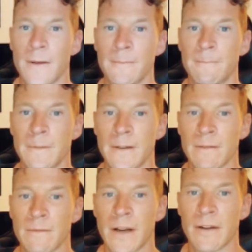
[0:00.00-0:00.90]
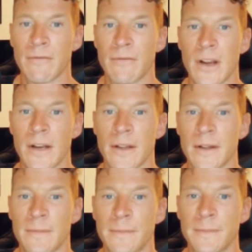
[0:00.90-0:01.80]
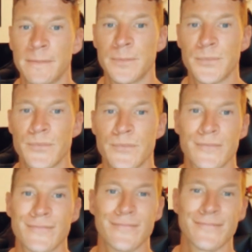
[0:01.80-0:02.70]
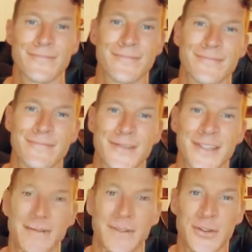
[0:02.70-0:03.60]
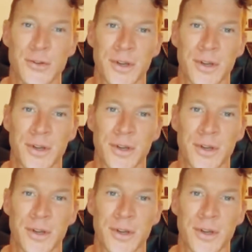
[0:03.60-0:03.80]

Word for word: I'm going to invite a friend. Let's see if they join.